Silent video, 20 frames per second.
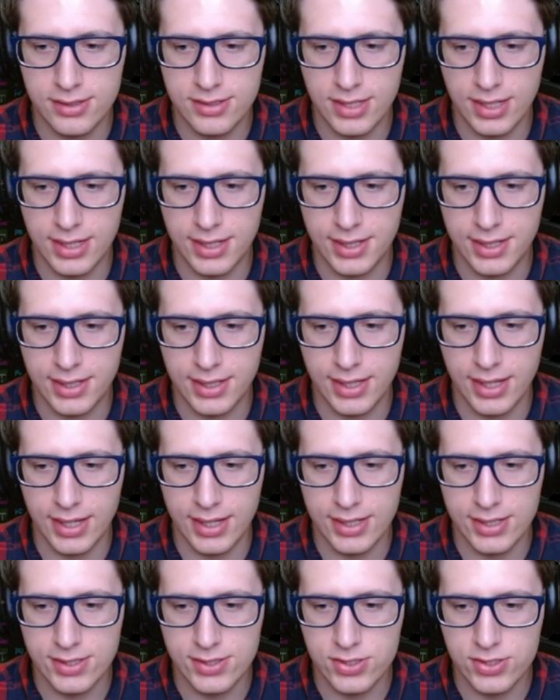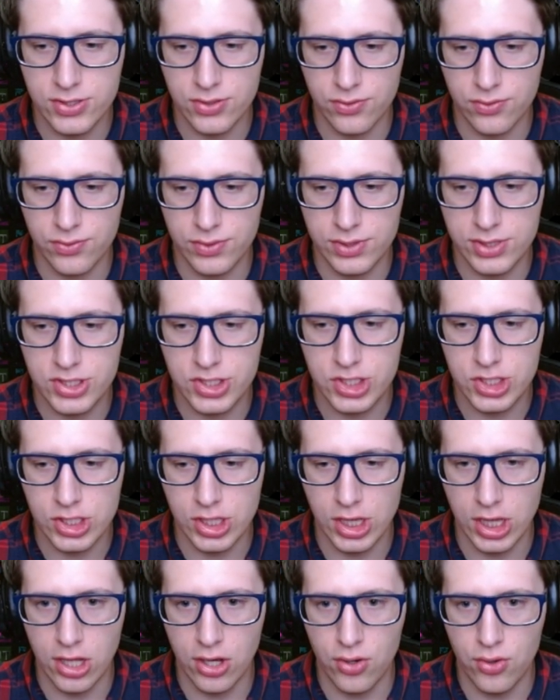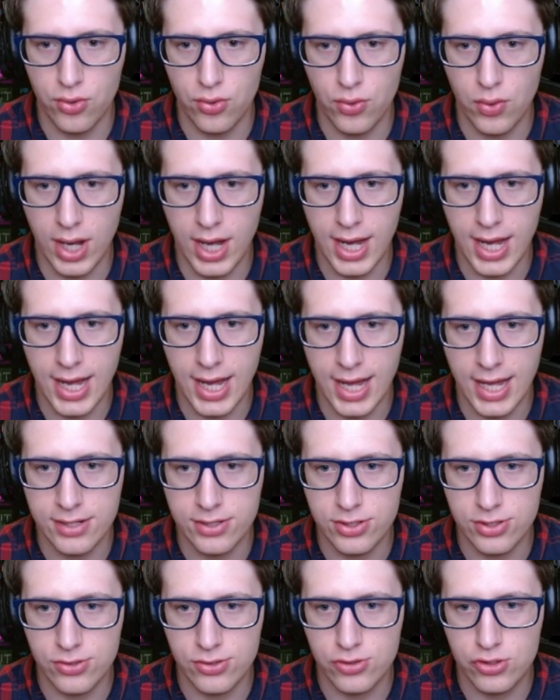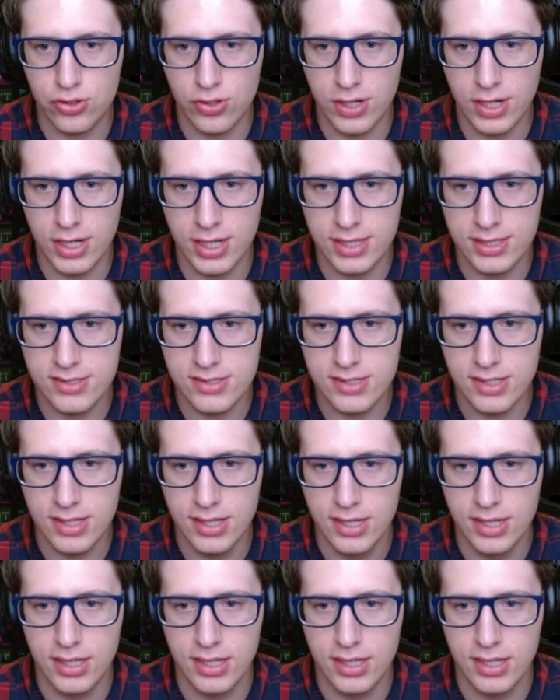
Decays would slow hot neutrons.